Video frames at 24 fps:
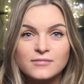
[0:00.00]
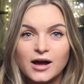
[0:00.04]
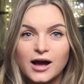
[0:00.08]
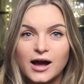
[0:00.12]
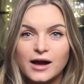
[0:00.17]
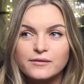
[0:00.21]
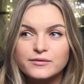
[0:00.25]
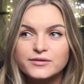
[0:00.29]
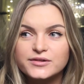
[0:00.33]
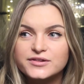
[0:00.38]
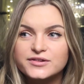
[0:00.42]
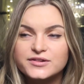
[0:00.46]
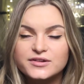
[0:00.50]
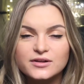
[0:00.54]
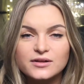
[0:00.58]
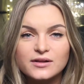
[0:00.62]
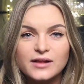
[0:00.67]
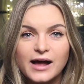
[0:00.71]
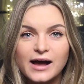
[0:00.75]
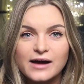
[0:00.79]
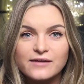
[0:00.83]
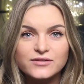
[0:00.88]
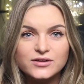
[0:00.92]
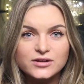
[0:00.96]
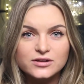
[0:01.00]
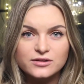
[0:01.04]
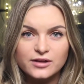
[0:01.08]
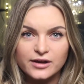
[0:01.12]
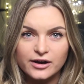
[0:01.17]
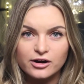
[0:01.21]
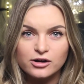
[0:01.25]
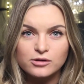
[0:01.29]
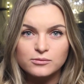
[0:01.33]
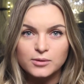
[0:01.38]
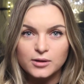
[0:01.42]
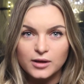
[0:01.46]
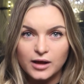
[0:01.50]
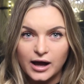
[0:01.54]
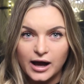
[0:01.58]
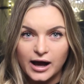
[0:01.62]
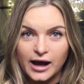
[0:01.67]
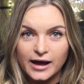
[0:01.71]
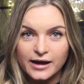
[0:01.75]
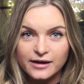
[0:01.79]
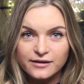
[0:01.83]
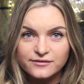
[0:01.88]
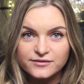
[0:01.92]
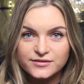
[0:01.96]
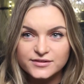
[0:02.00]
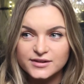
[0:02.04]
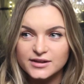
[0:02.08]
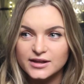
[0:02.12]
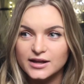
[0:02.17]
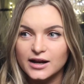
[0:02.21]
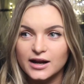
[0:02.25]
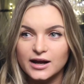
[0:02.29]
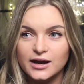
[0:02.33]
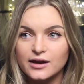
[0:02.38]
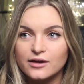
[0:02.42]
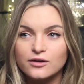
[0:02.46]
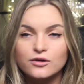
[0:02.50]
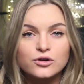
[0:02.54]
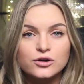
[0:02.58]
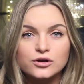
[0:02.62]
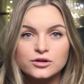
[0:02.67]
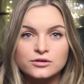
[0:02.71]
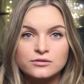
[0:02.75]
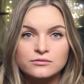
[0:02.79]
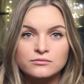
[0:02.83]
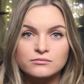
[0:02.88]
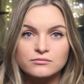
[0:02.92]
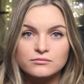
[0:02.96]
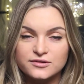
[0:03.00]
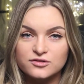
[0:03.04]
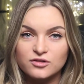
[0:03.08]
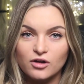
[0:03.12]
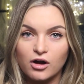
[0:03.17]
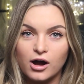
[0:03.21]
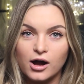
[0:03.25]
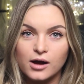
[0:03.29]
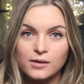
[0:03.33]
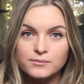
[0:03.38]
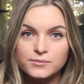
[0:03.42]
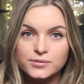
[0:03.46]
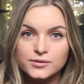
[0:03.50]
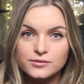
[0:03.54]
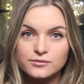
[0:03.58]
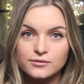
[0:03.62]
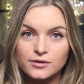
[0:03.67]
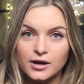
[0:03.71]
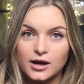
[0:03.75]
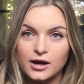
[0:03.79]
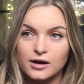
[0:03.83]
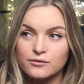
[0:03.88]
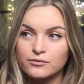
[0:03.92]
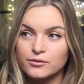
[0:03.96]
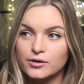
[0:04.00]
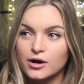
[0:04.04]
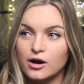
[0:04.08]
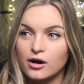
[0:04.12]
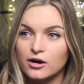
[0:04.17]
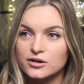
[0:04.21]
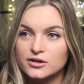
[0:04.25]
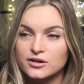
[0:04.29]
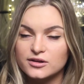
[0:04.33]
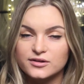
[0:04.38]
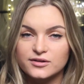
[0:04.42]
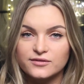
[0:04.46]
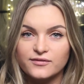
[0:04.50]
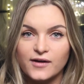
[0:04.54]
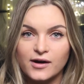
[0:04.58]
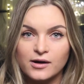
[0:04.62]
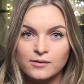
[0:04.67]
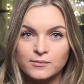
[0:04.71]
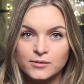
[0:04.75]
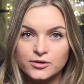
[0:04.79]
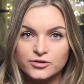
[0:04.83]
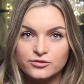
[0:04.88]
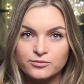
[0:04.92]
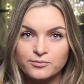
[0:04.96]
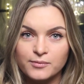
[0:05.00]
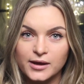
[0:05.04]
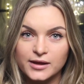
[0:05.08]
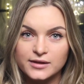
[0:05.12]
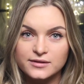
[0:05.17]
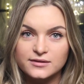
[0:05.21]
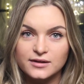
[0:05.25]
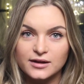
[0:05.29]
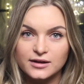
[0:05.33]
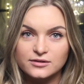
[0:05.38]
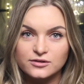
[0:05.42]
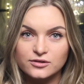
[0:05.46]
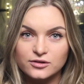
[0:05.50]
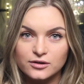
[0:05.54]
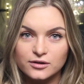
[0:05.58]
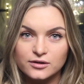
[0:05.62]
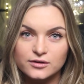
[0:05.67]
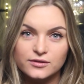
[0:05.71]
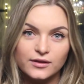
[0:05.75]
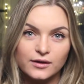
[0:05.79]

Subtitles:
I was still having terrible hives that I couldn't stop, regardless of how much meds I took.